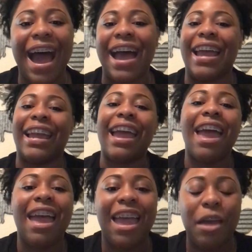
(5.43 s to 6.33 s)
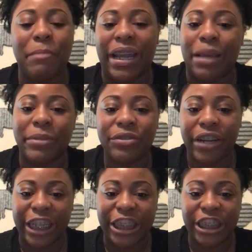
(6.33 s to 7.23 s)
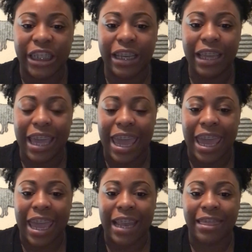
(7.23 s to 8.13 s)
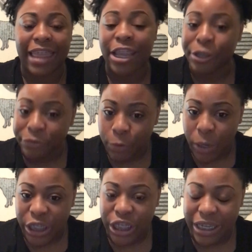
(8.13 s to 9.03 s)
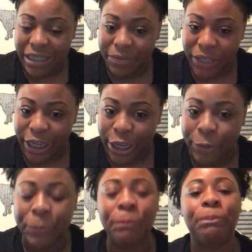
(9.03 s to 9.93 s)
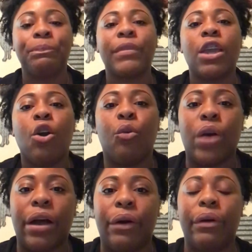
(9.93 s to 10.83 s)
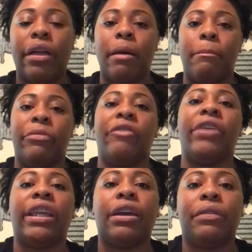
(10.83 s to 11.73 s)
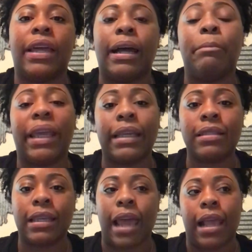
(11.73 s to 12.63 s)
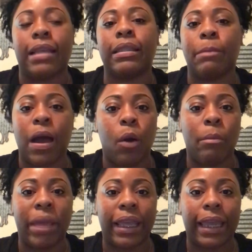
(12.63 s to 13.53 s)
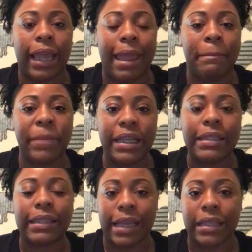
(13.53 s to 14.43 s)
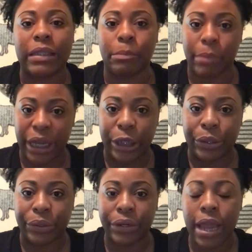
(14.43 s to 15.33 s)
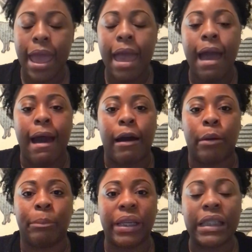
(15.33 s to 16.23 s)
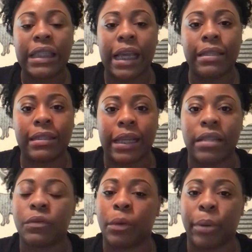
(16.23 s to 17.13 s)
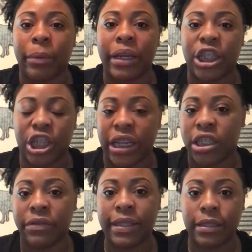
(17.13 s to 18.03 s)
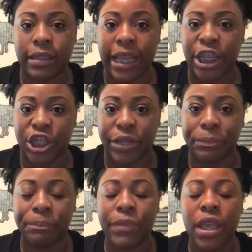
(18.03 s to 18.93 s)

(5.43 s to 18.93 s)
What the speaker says: Hi, my name is Ranisha and thank you for watching this video. Well, the video that I'm making tonight is about making a PCS binder. PCS stands for Permanent Change of Station.